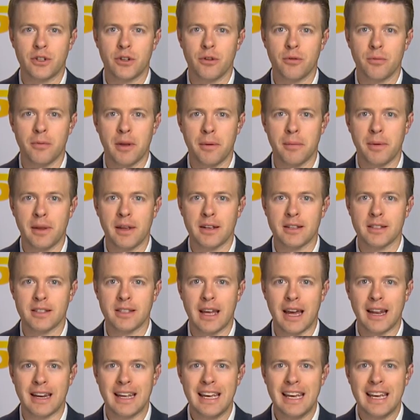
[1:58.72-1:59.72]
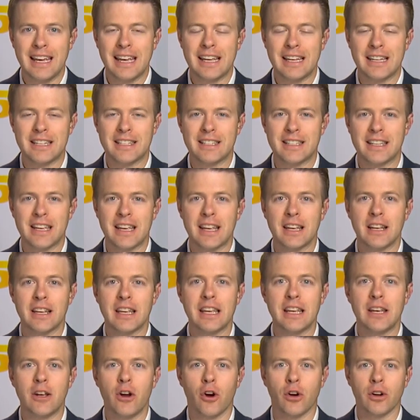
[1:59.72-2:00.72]
to Mimi is that he's seeing
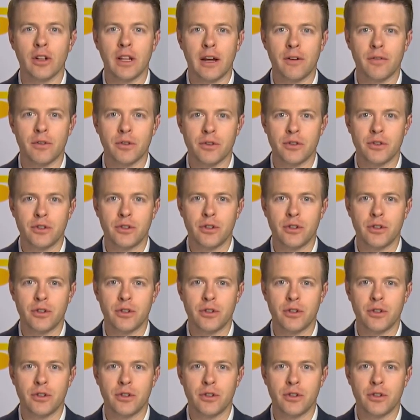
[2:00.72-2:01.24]
ER levels